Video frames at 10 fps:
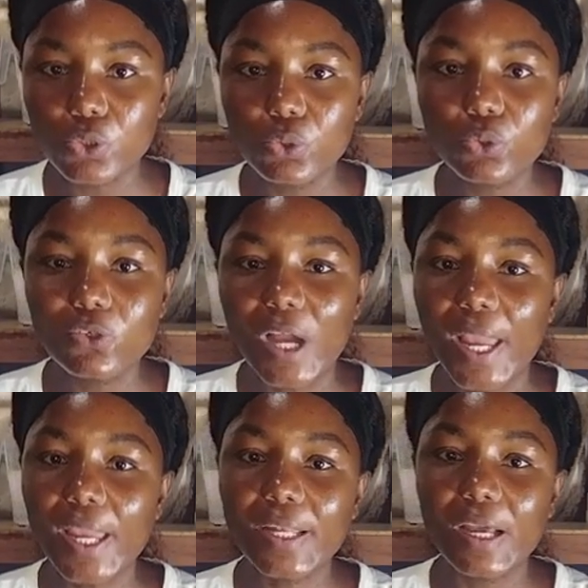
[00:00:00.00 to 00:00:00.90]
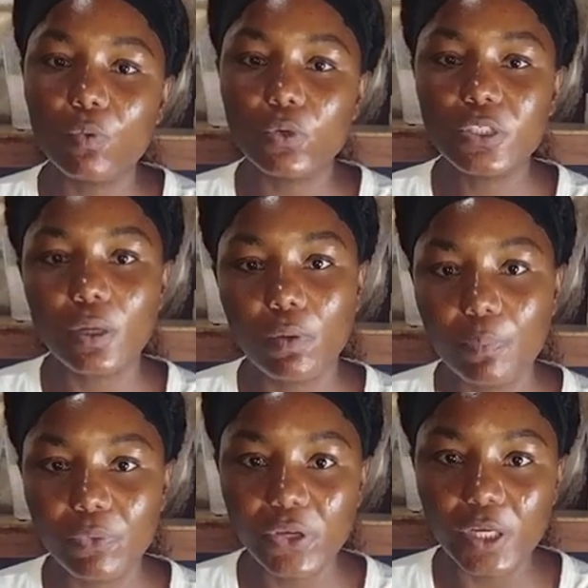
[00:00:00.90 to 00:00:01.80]
So go ahead and watch our
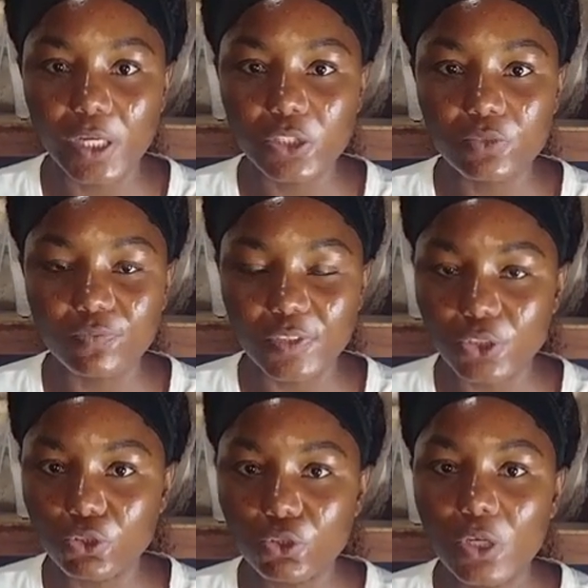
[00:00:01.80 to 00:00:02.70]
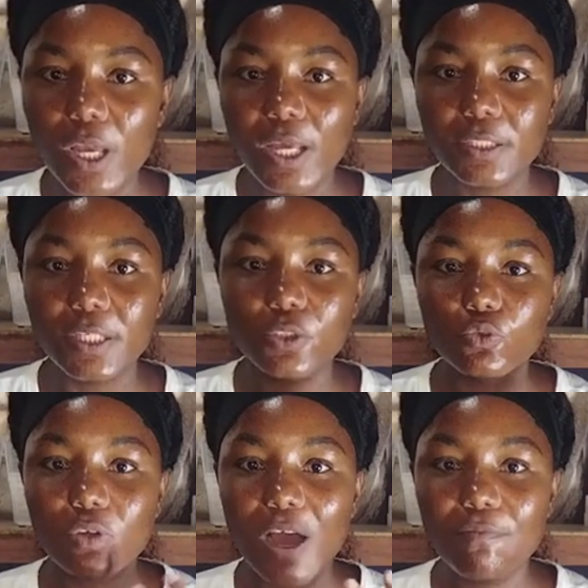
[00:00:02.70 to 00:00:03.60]
pH video, then
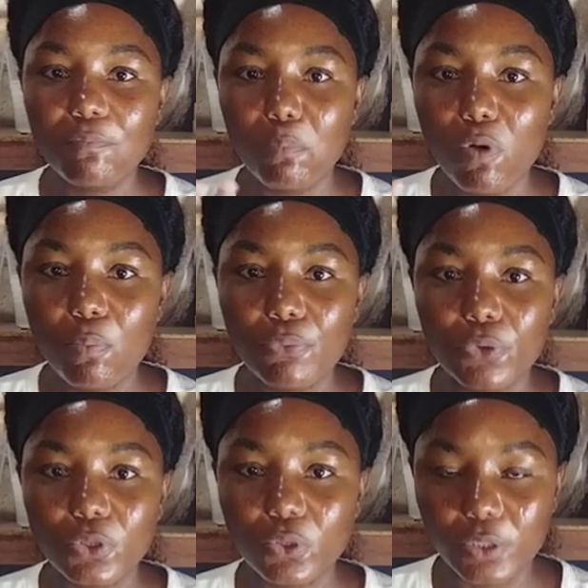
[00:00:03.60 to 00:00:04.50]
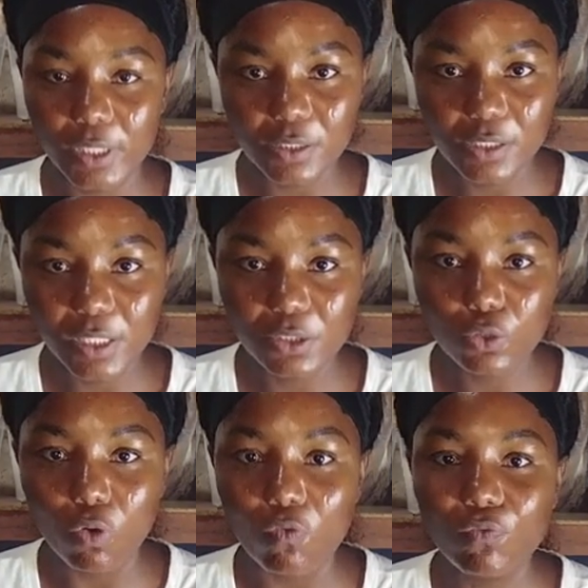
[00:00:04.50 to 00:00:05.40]
you have more broad understanding
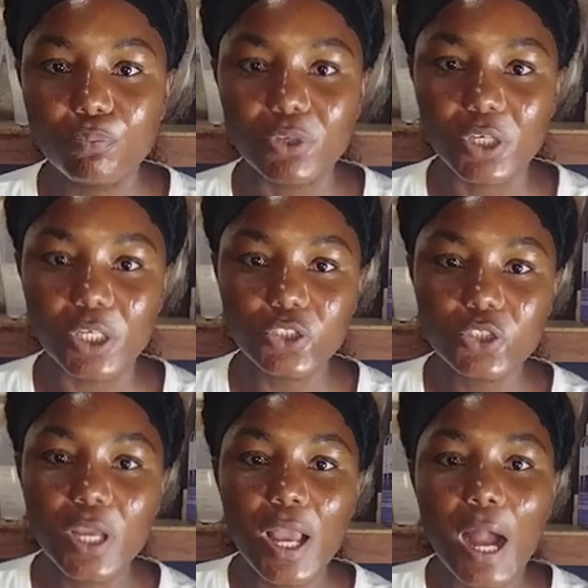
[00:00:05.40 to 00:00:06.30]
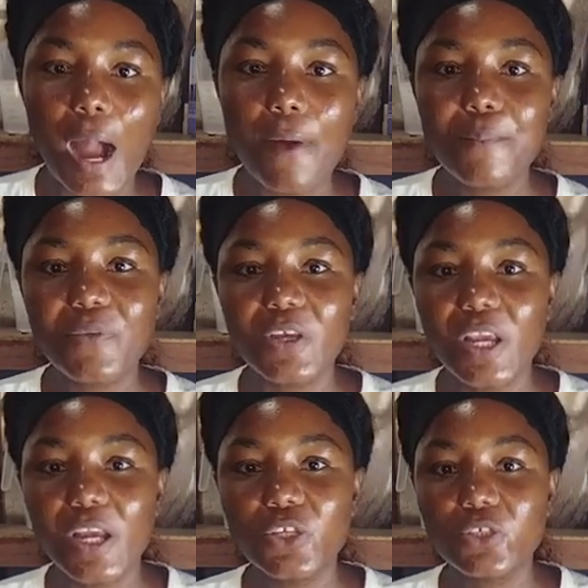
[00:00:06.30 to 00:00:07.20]
of pH, how
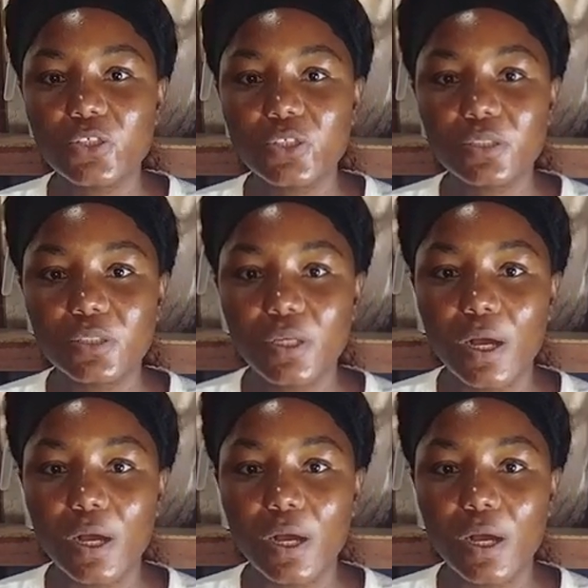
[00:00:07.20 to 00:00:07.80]
pH